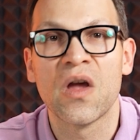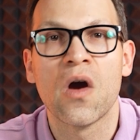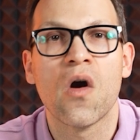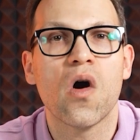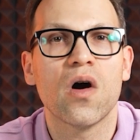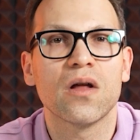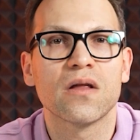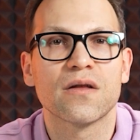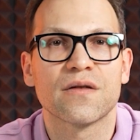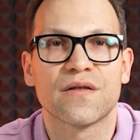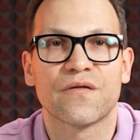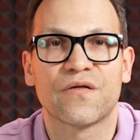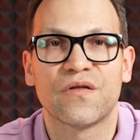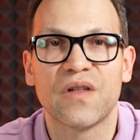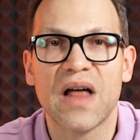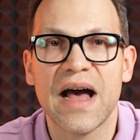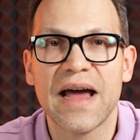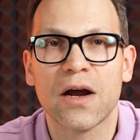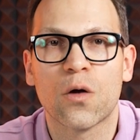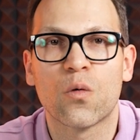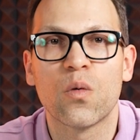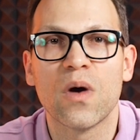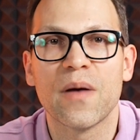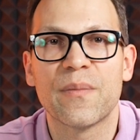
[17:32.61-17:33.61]
All of the
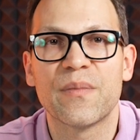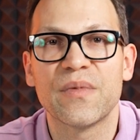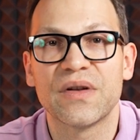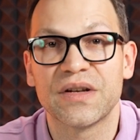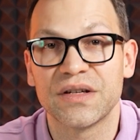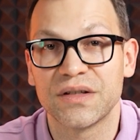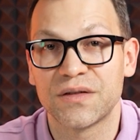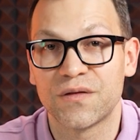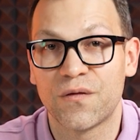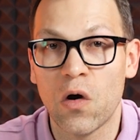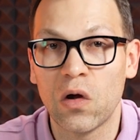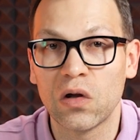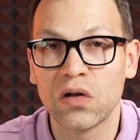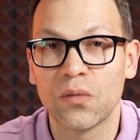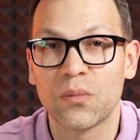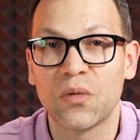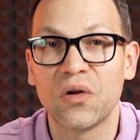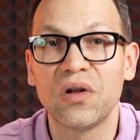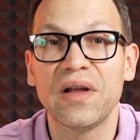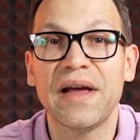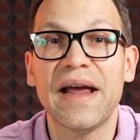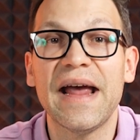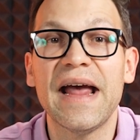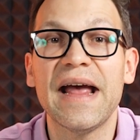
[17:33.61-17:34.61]
flight equipment is
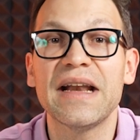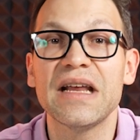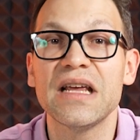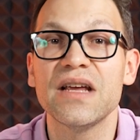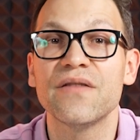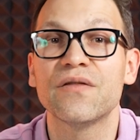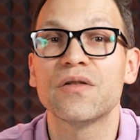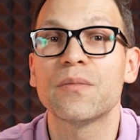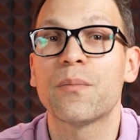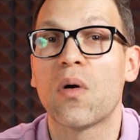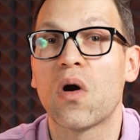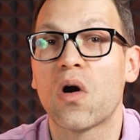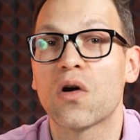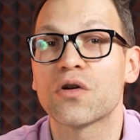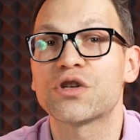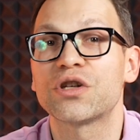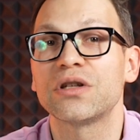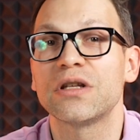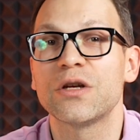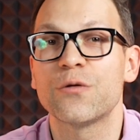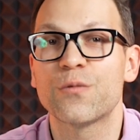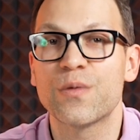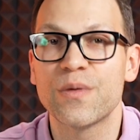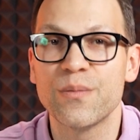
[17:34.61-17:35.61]
foldable and even
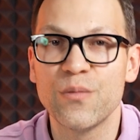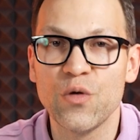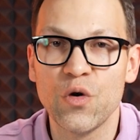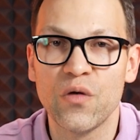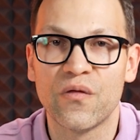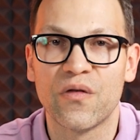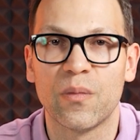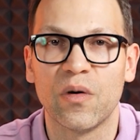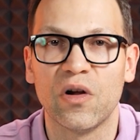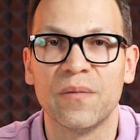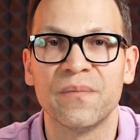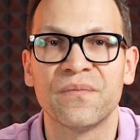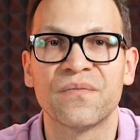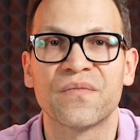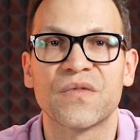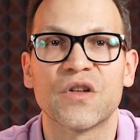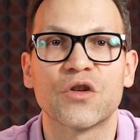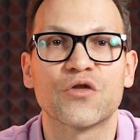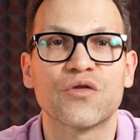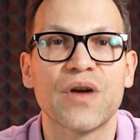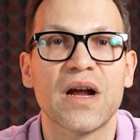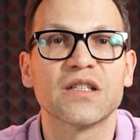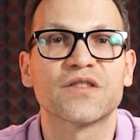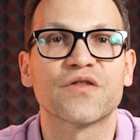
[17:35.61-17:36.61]
partially removable. The
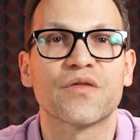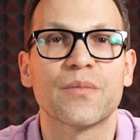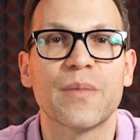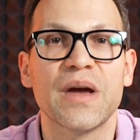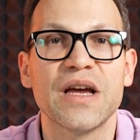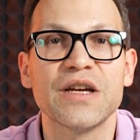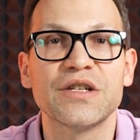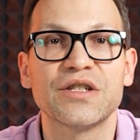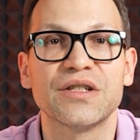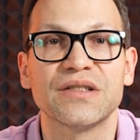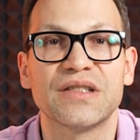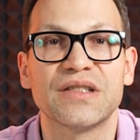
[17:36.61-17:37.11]
transformation